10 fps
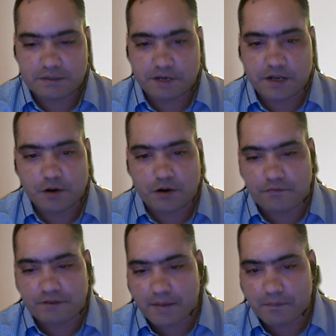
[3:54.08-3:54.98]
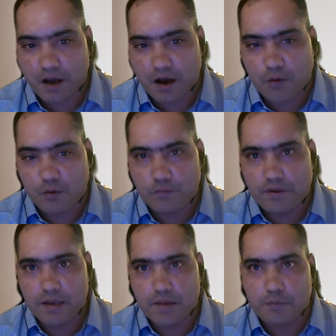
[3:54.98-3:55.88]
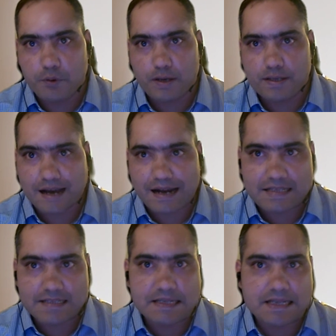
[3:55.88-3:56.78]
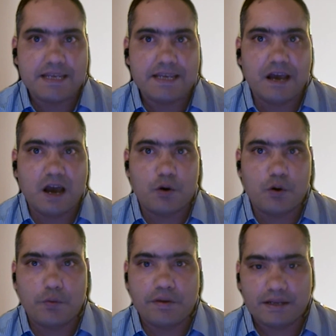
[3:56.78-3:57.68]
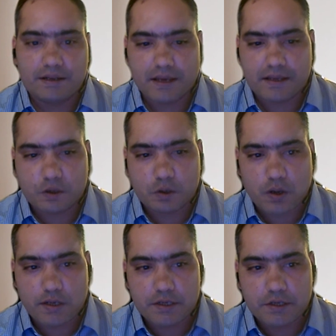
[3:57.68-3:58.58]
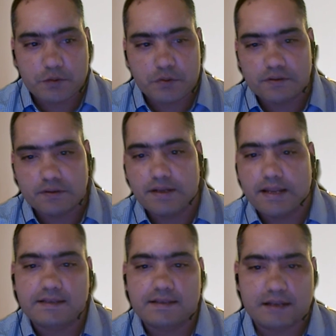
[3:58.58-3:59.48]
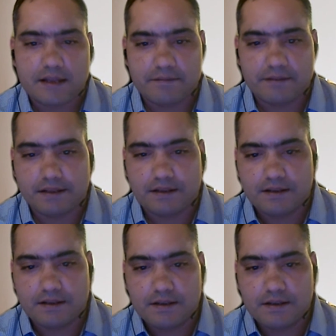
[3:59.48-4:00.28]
spending a lot of time. How do we improvise artistically? How do we take the quality to the next level?